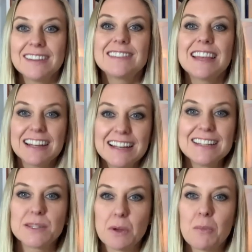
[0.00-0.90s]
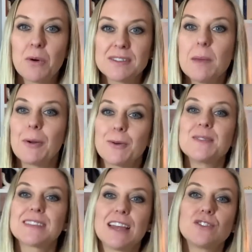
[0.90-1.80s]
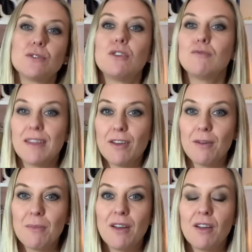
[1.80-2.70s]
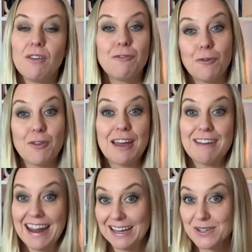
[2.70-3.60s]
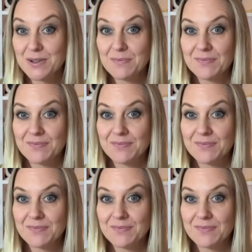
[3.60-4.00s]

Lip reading: settle into a more typical schedule or rhythm for their age.